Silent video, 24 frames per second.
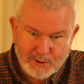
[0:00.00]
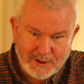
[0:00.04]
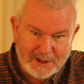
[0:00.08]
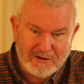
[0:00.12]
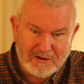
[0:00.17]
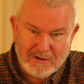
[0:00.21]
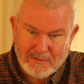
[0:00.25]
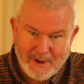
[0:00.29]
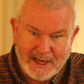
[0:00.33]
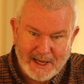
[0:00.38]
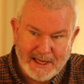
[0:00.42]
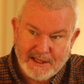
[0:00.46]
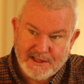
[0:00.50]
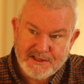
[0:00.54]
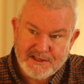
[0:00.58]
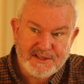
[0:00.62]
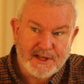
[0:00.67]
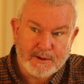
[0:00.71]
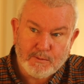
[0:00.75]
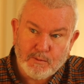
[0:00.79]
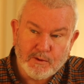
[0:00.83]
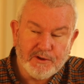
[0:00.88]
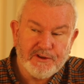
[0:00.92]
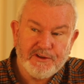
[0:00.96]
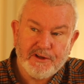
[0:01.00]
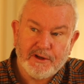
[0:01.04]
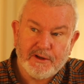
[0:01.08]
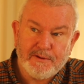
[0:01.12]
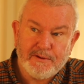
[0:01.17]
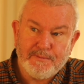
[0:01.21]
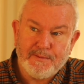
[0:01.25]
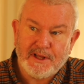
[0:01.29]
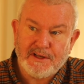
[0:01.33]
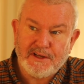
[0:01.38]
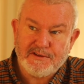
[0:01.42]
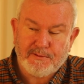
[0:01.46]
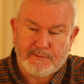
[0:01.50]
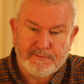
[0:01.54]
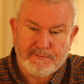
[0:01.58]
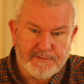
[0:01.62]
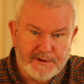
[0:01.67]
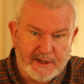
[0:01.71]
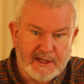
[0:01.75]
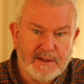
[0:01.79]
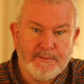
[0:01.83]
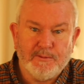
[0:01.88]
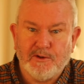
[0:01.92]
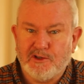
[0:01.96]
that remains. At one time, these were
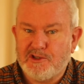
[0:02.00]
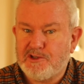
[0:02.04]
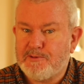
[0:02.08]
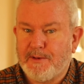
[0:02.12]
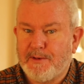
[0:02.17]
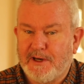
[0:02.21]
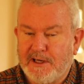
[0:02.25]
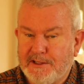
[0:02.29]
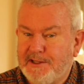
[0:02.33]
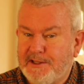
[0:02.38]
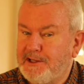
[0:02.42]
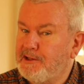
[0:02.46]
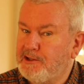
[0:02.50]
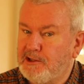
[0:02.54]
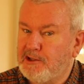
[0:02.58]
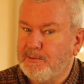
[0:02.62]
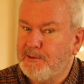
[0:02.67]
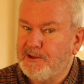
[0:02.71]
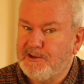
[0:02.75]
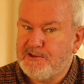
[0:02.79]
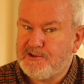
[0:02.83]
very much part of the Dublin